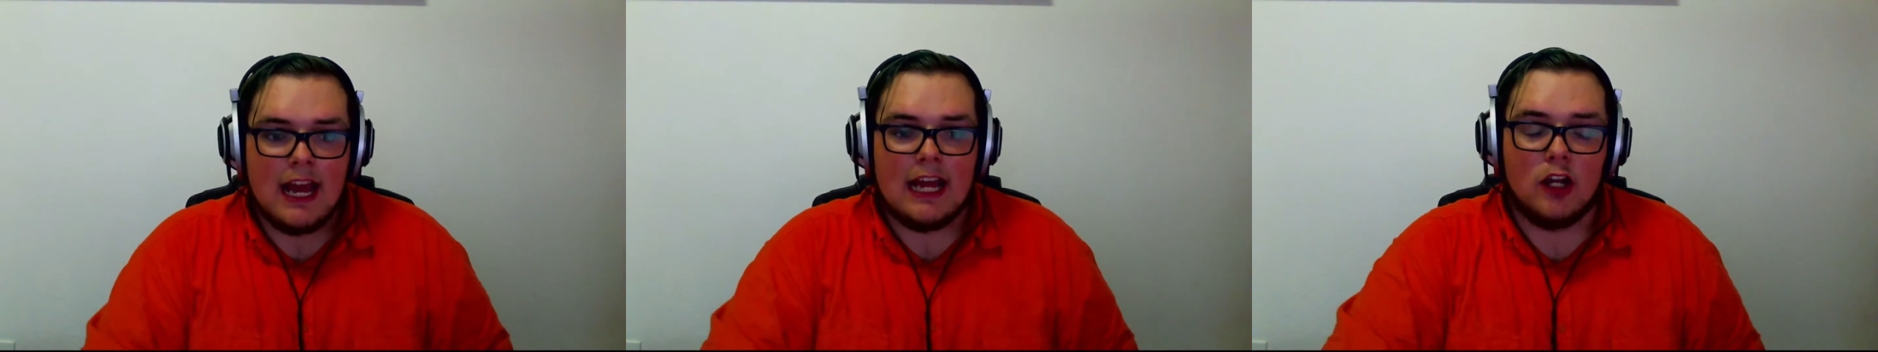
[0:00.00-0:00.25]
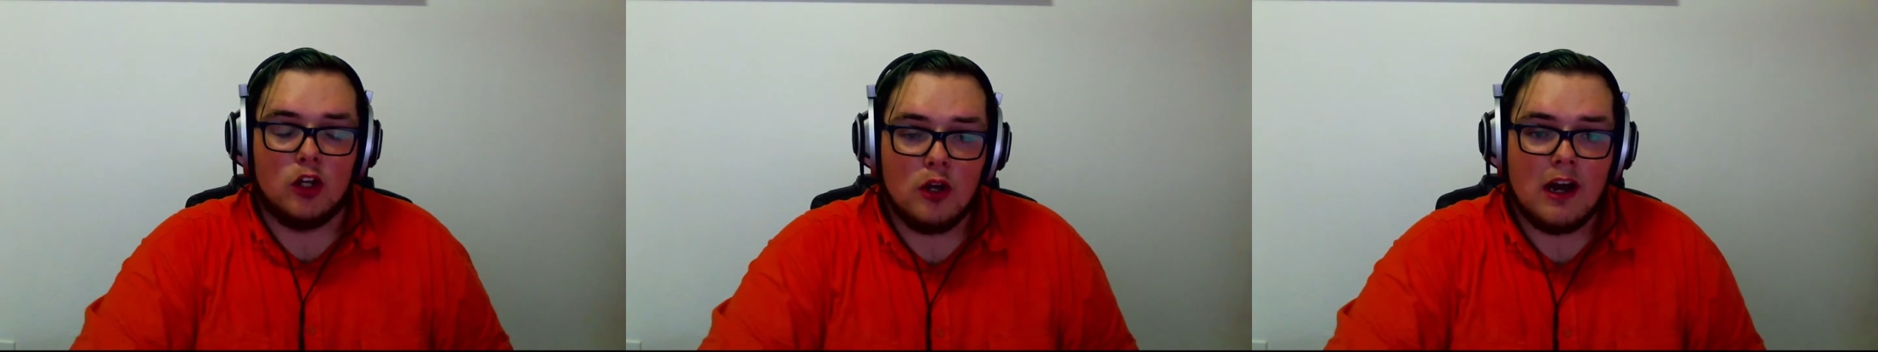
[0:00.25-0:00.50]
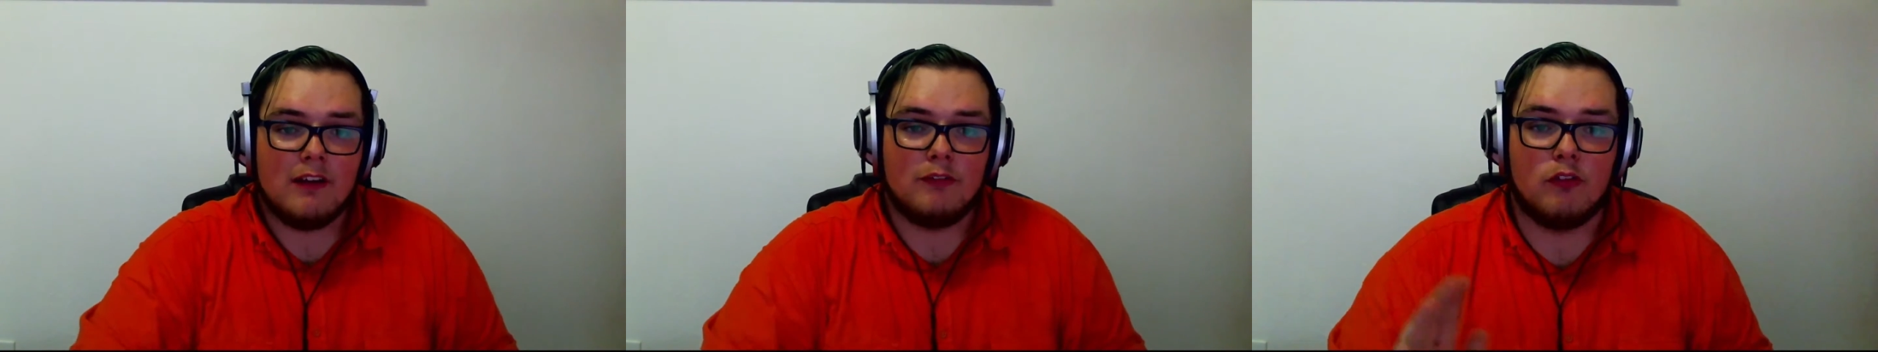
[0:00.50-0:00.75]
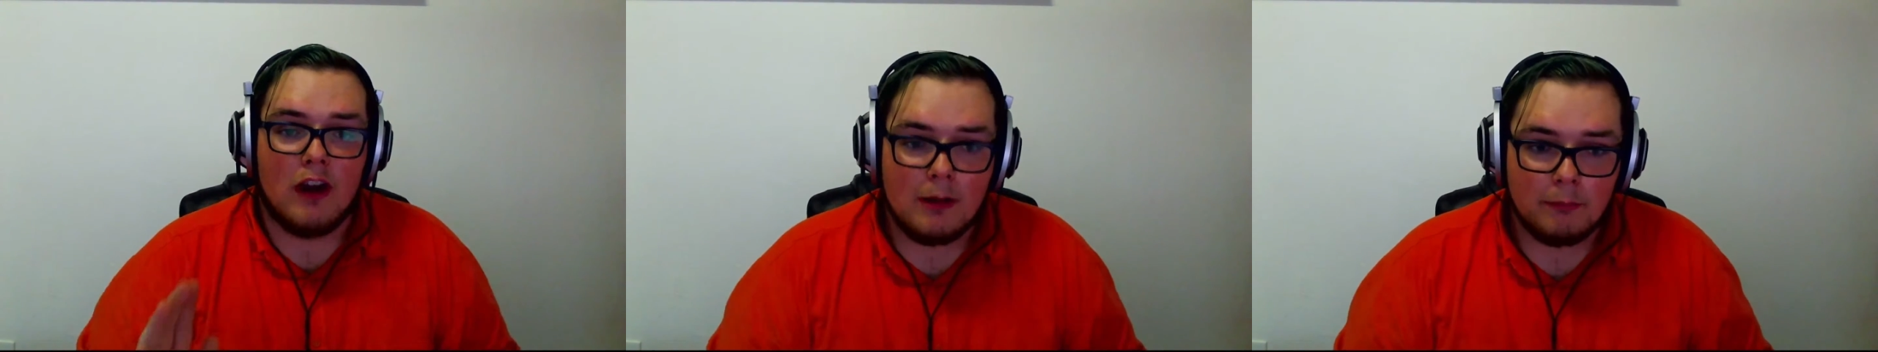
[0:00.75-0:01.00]
And I know I've
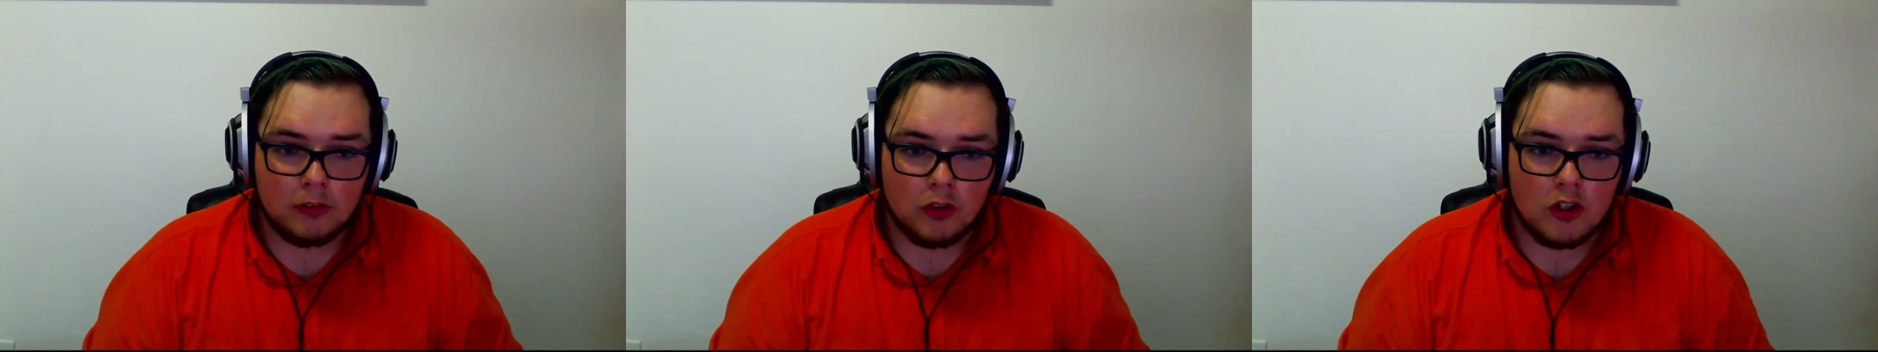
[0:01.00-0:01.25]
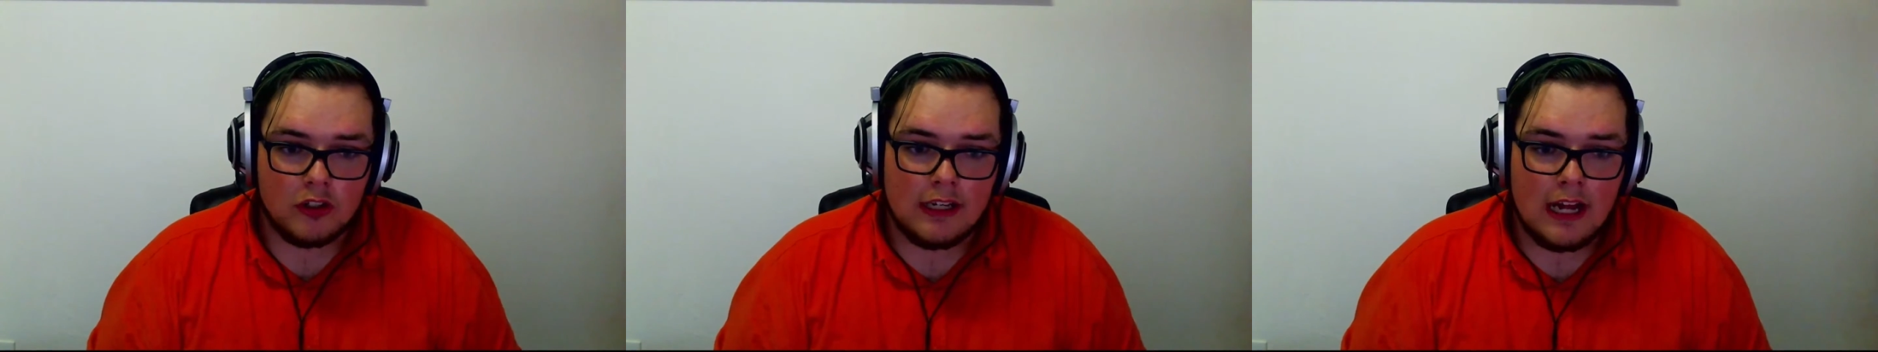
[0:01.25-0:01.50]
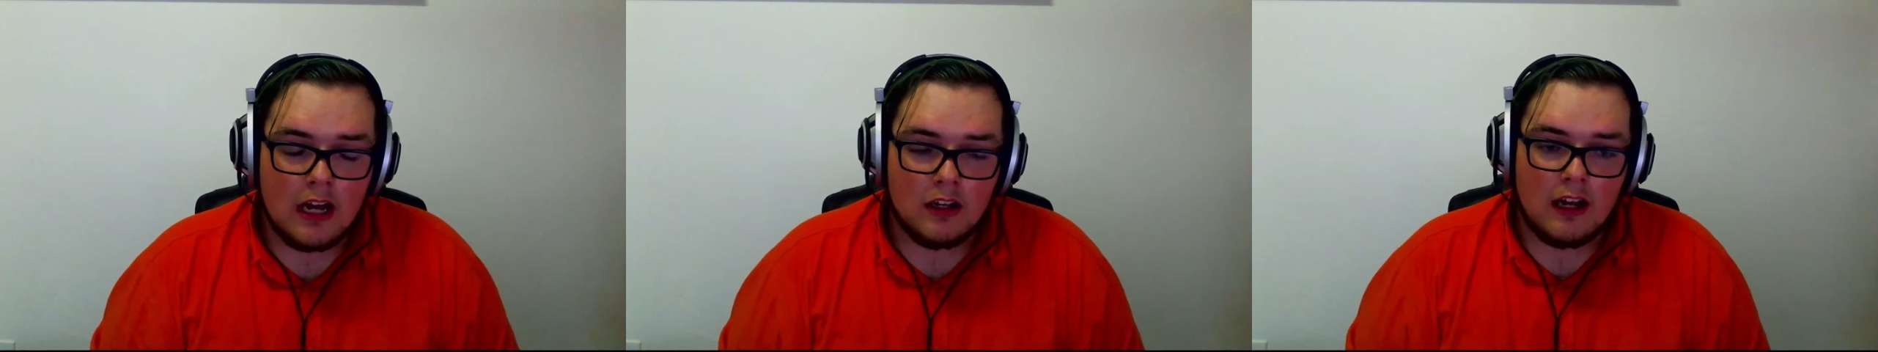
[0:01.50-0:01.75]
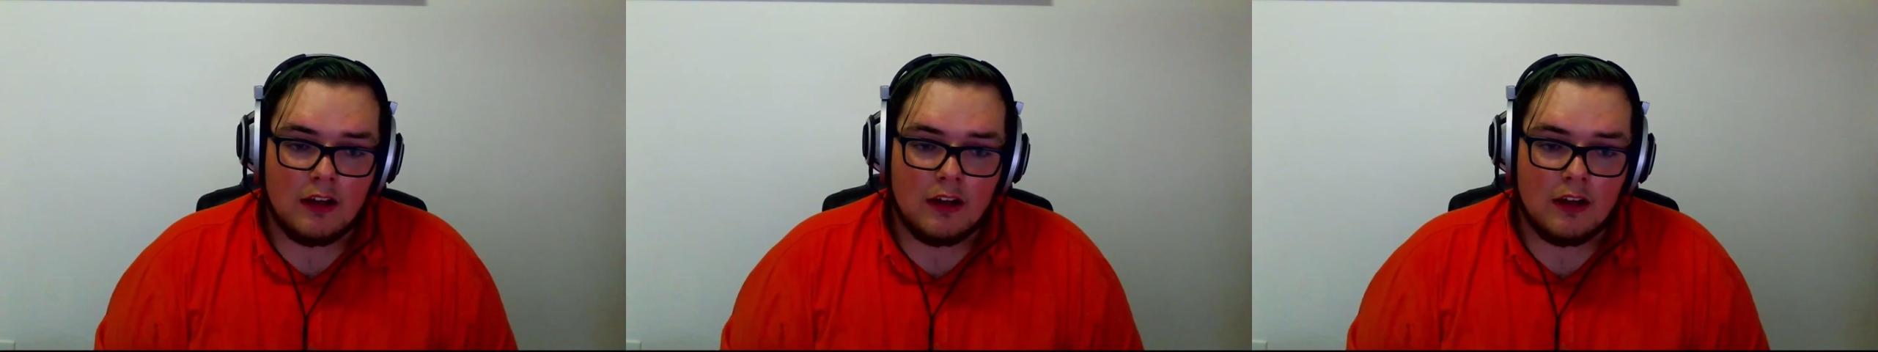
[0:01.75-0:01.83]
rambled on now.